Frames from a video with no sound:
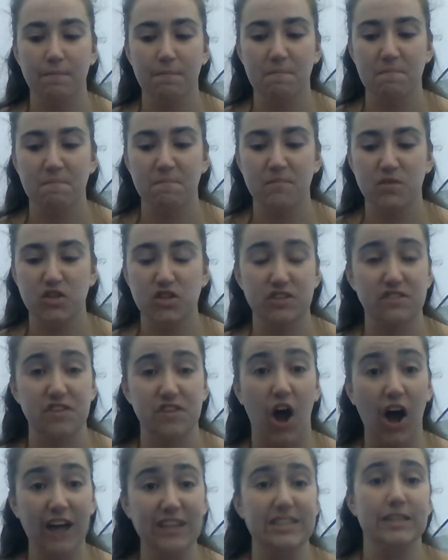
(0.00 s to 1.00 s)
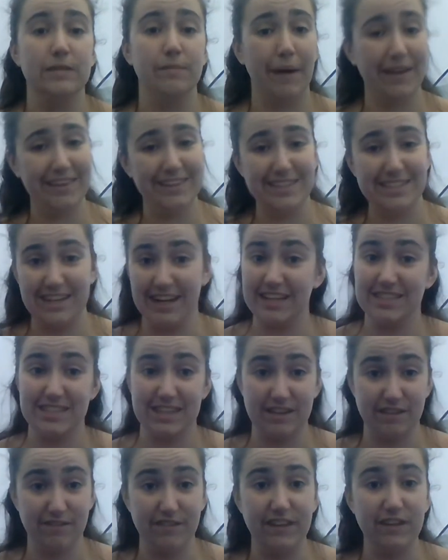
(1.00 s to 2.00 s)
she's haunted by these dancing
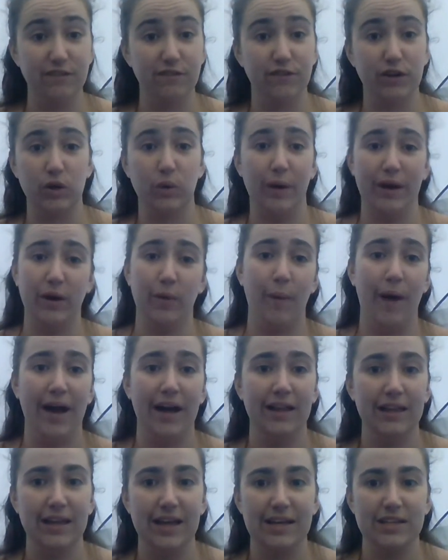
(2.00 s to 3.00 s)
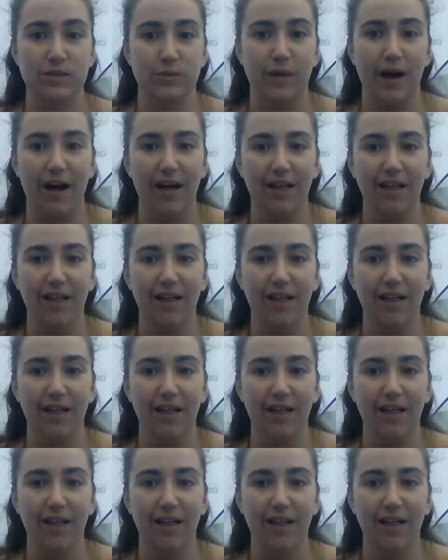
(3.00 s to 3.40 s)
feet for quite a while as well.